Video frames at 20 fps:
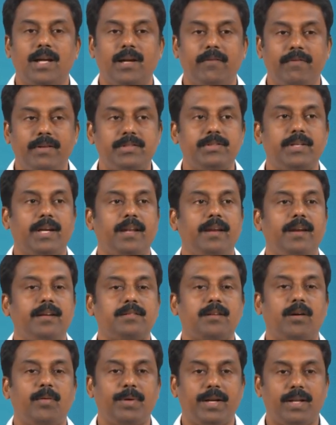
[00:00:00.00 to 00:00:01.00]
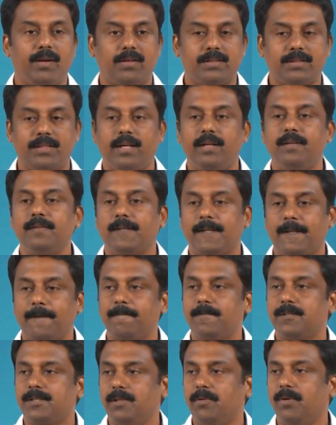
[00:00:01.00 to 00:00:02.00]
which generates carbon dioxide
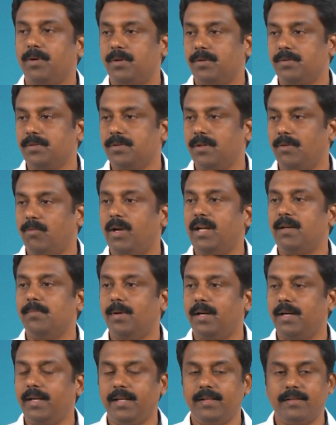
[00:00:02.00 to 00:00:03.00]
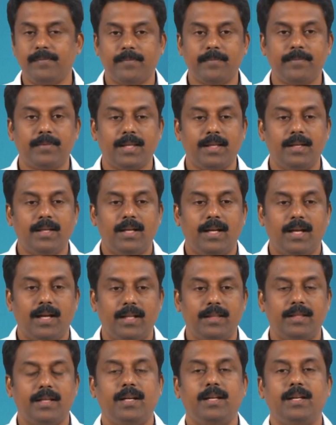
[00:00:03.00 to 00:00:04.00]
CO2 while burning
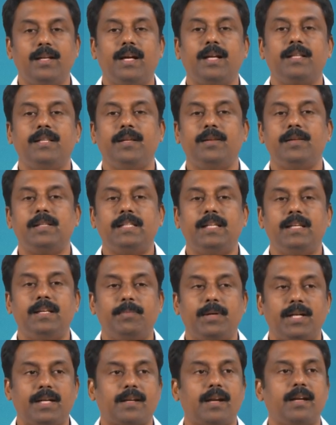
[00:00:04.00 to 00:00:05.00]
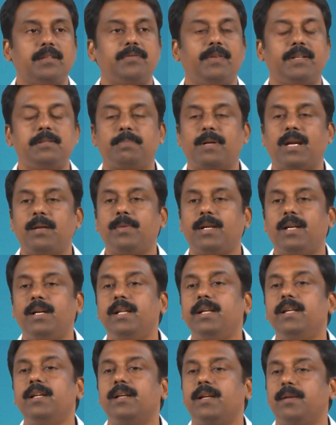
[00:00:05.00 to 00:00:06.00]
and then uh, the, the metal transfer is
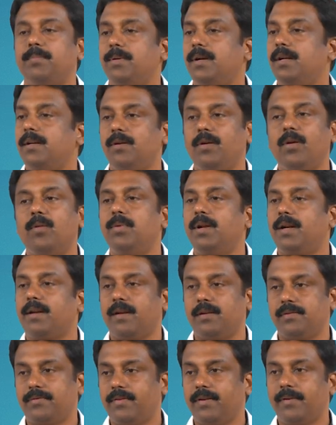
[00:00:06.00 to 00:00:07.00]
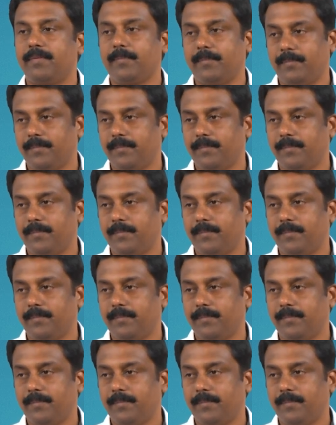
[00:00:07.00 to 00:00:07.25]
primarily repelled globular transfer,